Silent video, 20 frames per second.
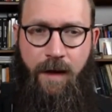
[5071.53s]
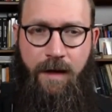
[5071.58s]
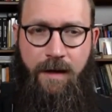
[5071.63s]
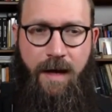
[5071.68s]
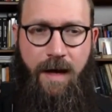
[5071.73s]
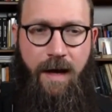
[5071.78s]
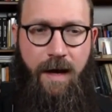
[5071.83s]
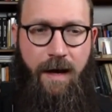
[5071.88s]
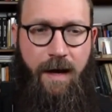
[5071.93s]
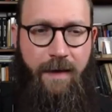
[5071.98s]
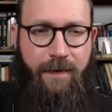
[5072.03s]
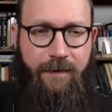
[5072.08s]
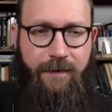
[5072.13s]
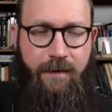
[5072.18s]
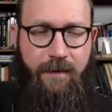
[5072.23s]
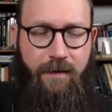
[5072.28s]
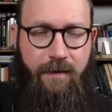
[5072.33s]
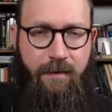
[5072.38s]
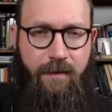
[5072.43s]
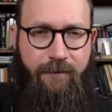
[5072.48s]
Yeah, I think
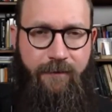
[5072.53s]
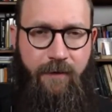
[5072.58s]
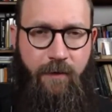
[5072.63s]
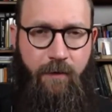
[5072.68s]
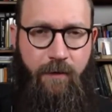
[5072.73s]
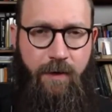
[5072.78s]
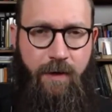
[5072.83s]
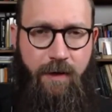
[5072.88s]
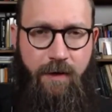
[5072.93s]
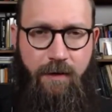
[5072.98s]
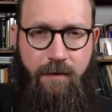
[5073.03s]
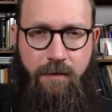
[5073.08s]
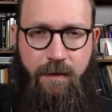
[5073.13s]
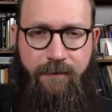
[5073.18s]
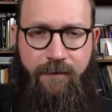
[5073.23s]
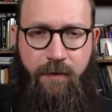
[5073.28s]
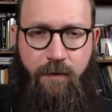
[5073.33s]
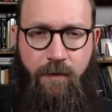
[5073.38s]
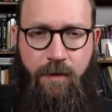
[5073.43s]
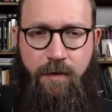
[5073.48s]
that if you want to
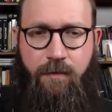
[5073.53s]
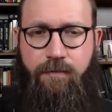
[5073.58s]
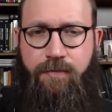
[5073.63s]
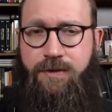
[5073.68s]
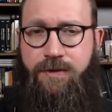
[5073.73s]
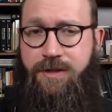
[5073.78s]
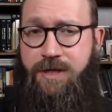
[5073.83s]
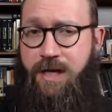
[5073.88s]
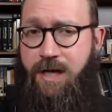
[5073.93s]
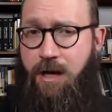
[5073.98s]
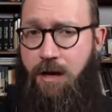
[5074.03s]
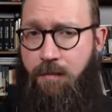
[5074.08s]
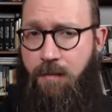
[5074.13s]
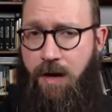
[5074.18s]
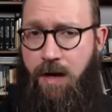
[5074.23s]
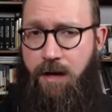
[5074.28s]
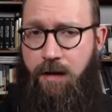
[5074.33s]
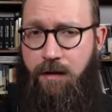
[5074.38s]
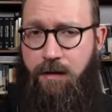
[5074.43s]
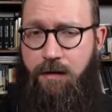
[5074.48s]
if you want to check out
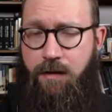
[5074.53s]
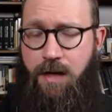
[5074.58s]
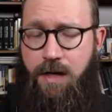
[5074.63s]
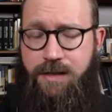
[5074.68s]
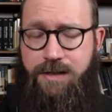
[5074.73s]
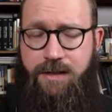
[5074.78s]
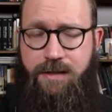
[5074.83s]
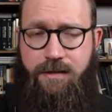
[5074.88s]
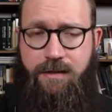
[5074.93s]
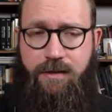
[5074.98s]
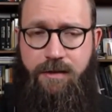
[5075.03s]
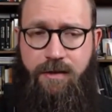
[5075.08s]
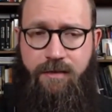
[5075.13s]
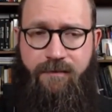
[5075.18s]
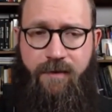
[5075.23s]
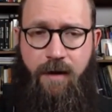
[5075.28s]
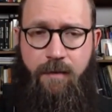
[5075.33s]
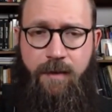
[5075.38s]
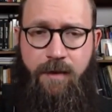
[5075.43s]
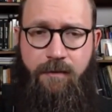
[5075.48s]
my content, you can
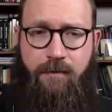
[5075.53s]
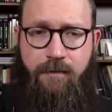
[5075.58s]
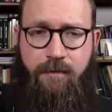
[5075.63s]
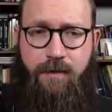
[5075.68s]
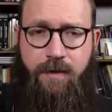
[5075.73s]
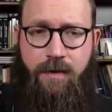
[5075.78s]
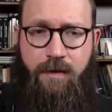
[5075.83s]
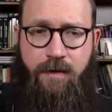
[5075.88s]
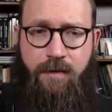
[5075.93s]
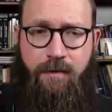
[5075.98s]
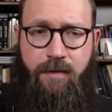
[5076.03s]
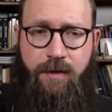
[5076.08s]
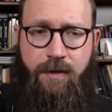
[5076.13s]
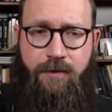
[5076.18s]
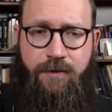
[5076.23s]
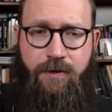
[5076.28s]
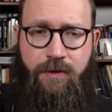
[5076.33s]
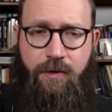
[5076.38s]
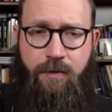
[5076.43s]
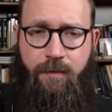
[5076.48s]
find me on on
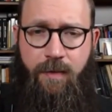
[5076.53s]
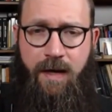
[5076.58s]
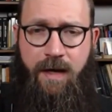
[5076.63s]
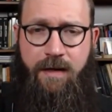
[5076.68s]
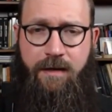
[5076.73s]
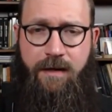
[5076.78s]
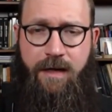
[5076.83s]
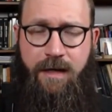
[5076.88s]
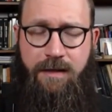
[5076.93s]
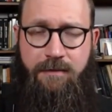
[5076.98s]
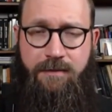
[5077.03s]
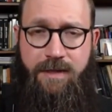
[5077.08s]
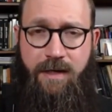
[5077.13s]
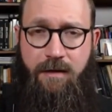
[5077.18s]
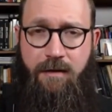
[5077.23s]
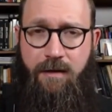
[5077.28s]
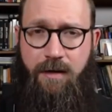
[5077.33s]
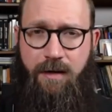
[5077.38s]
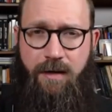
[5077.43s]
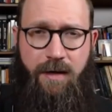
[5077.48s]
YouTube at
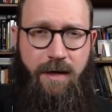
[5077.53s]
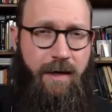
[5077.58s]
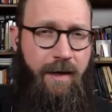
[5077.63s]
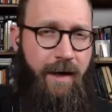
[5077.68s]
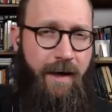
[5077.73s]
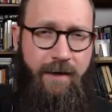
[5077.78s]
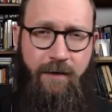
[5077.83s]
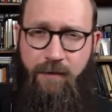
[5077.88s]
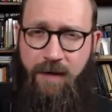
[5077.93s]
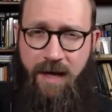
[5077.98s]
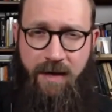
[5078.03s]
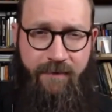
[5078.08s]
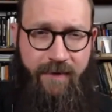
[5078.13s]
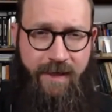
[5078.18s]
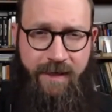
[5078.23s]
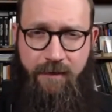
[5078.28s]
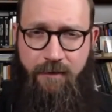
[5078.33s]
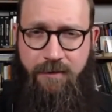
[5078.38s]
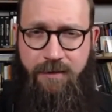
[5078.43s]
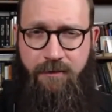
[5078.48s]
Esoterica. I, I don't have
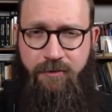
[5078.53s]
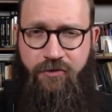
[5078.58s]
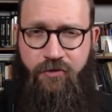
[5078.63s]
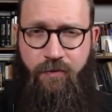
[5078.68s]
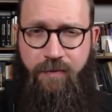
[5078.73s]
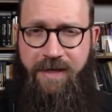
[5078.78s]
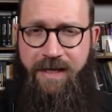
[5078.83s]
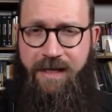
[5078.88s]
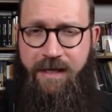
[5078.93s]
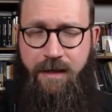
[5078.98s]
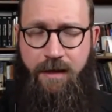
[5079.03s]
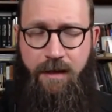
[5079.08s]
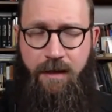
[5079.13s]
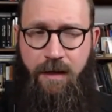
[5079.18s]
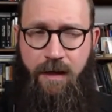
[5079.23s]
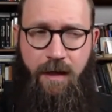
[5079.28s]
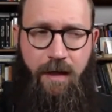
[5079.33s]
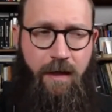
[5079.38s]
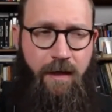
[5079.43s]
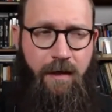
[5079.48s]
any other social media.
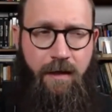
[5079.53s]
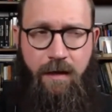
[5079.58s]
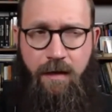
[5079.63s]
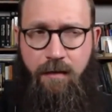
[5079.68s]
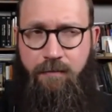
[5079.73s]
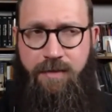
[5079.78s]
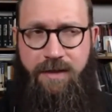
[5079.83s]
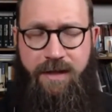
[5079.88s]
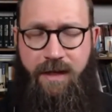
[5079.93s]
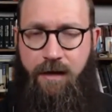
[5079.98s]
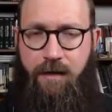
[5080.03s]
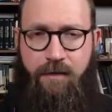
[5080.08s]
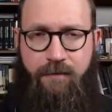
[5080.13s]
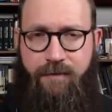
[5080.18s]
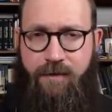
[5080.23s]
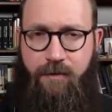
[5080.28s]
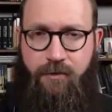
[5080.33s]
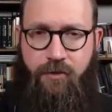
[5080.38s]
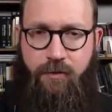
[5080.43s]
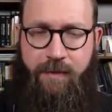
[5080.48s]
I'm scared of
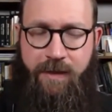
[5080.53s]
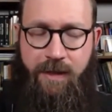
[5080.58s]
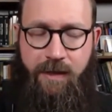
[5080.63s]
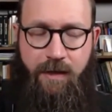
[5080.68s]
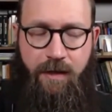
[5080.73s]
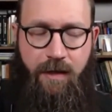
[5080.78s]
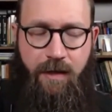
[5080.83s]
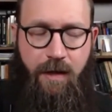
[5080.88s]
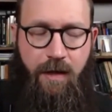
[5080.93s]
social media.